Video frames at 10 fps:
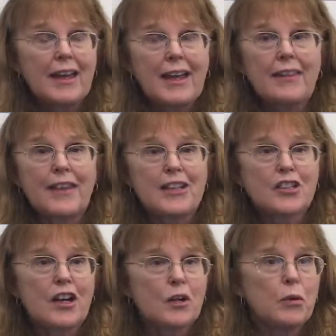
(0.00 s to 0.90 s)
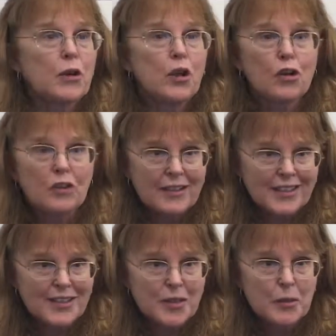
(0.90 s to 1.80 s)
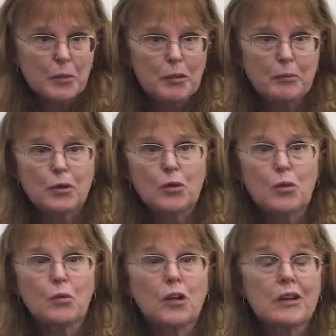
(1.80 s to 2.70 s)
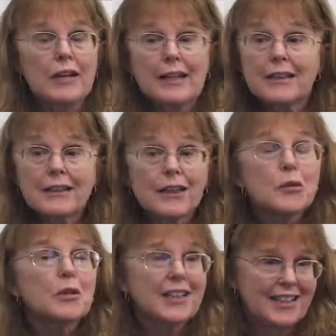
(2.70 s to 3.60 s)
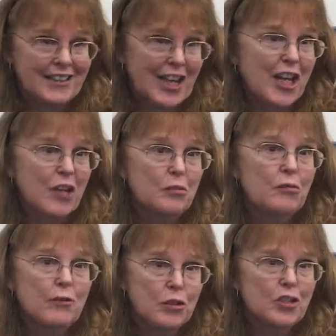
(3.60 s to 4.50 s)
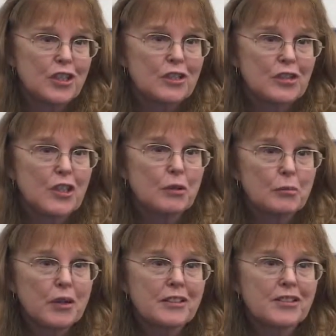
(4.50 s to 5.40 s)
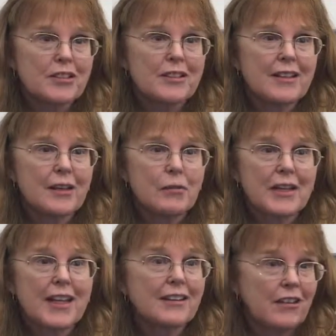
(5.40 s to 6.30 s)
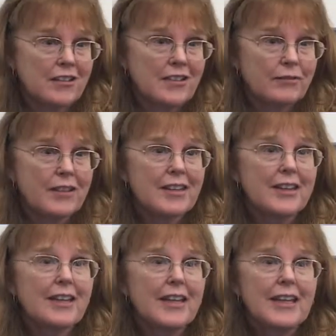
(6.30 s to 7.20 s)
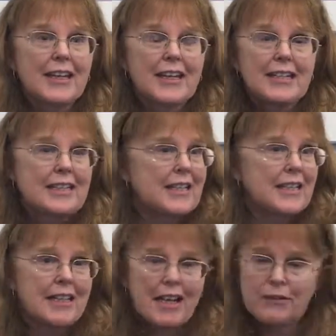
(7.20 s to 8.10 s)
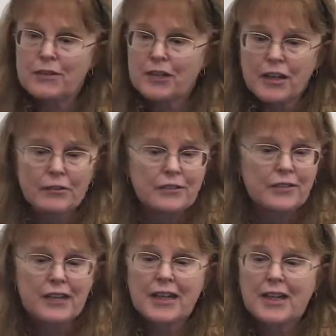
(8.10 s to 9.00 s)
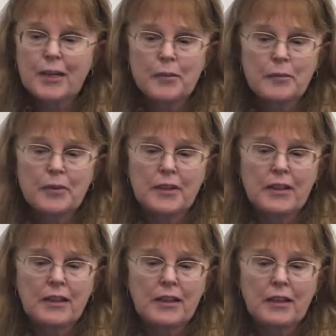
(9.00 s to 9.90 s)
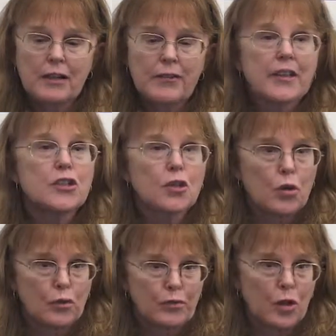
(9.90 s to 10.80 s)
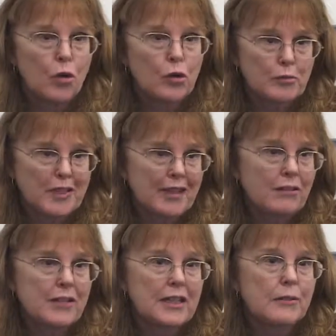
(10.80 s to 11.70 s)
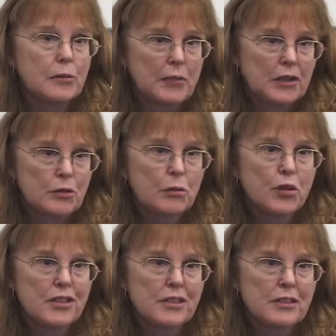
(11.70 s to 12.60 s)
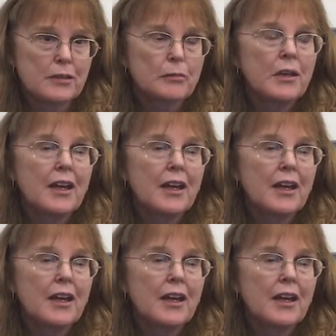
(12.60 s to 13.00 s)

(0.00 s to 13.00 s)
And that's kind of where it all clicked. You know, people who were literally like refugees here in Boston. They really had lost everything, didn't have a lot of things to hold them down, didn't have a big support system.